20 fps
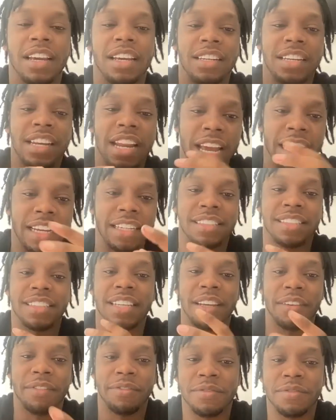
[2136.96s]
nice
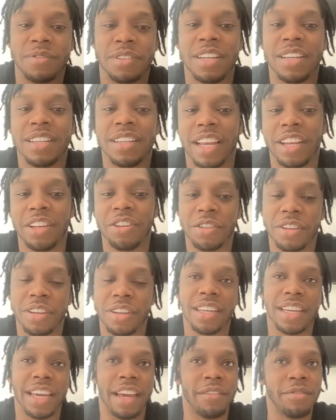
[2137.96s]
gift that you
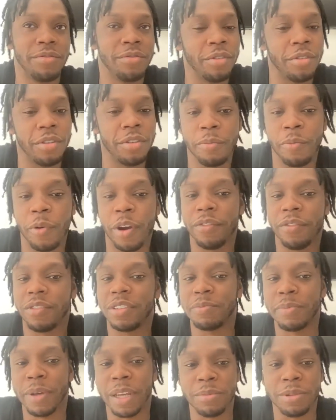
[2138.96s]
can get for whether it's
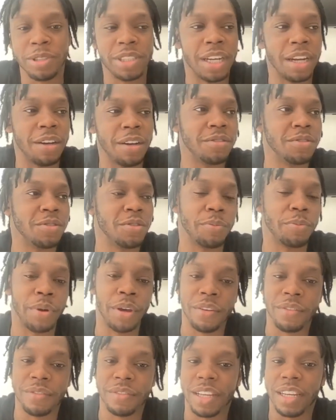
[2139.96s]
baby showers or
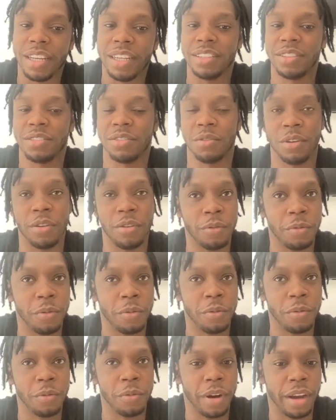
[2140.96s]
birthdays
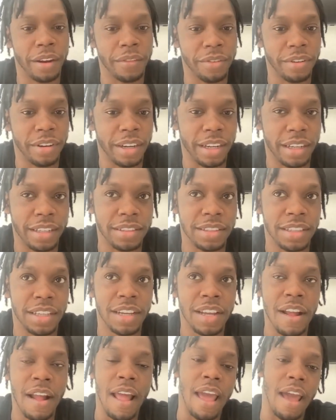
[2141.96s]
or whatever it is.
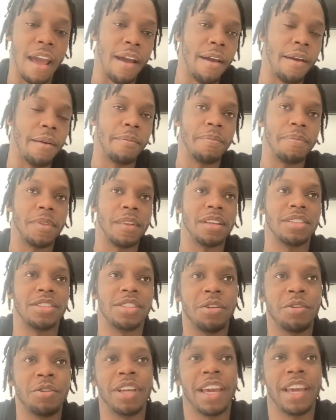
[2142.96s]
So
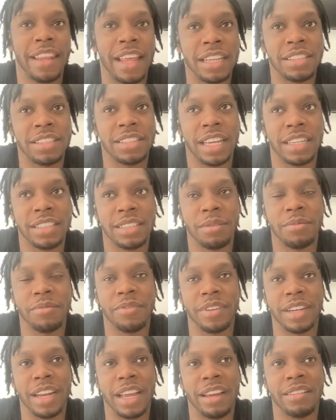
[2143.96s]
yeah, that's something
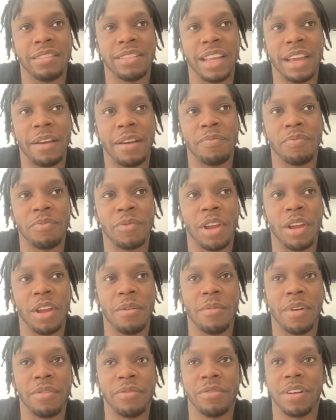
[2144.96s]
that I
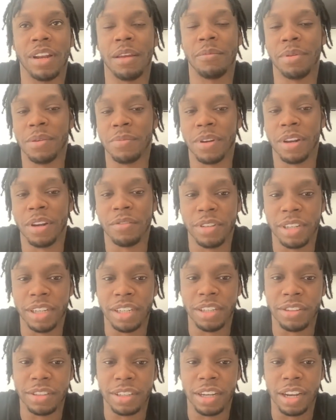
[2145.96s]
feel like people are really
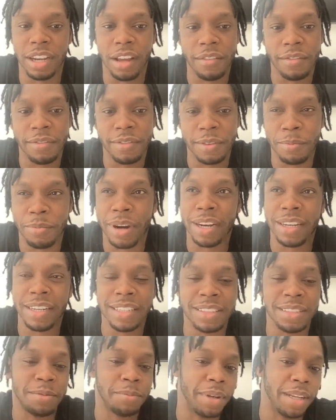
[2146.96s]
going to love. The
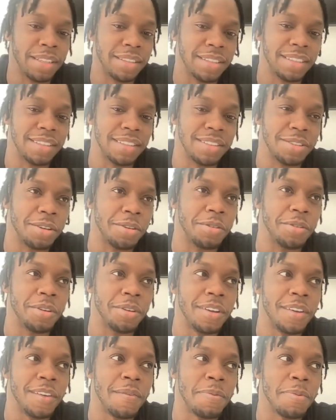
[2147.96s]
branding's amazing. So,
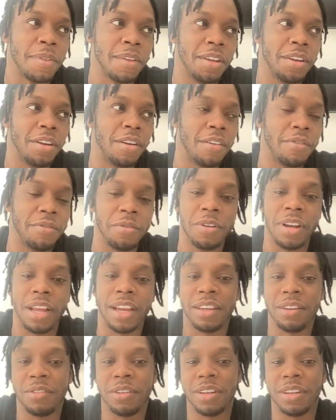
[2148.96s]
you know, I feel
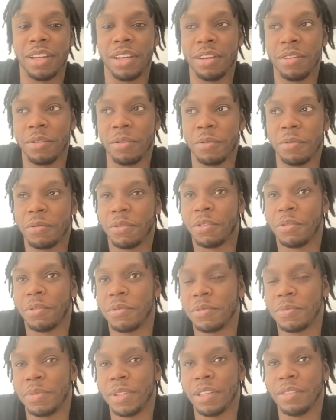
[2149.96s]
like it
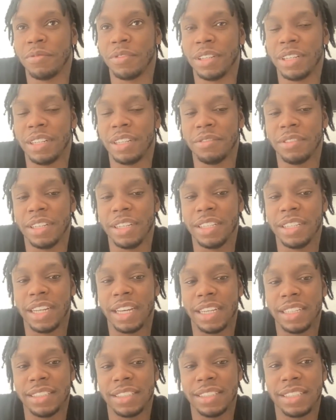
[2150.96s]
would be a really, really
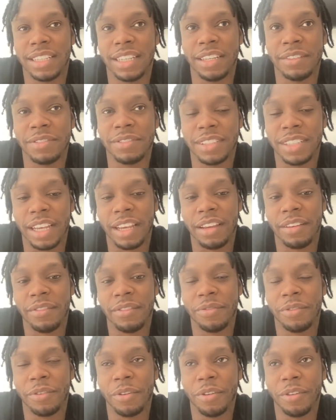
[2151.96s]
nice gift set
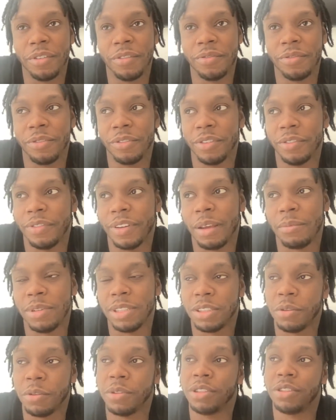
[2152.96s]
for the family.
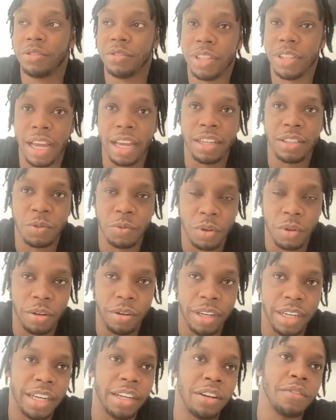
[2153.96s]
So we do that as well.
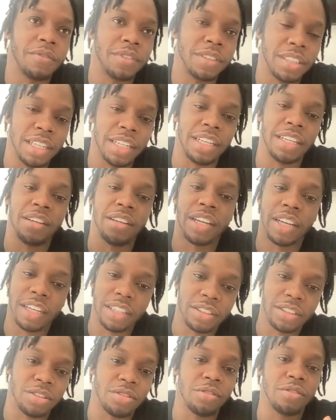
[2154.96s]
And then obviously in
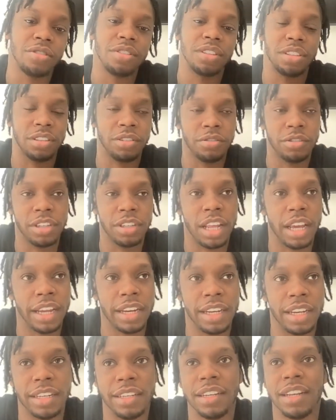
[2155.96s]
stores and online.
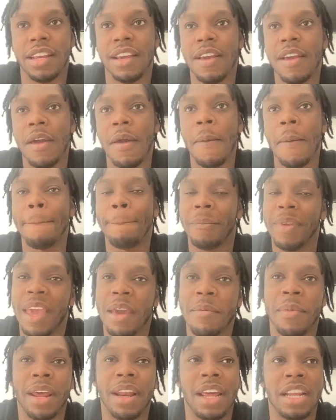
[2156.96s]
And yeah,
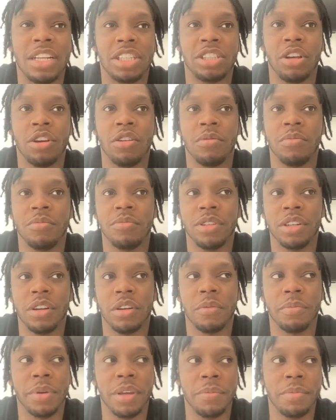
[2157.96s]
man, I just hope, you know,
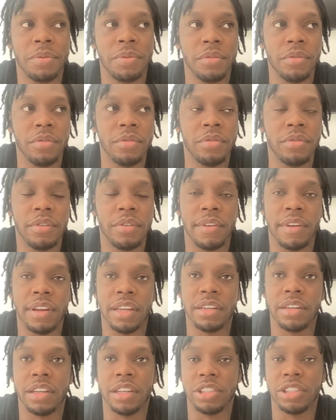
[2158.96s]
people
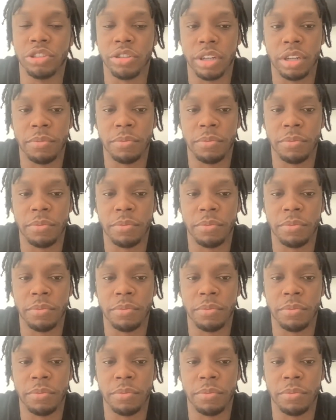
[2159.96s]
enjoy the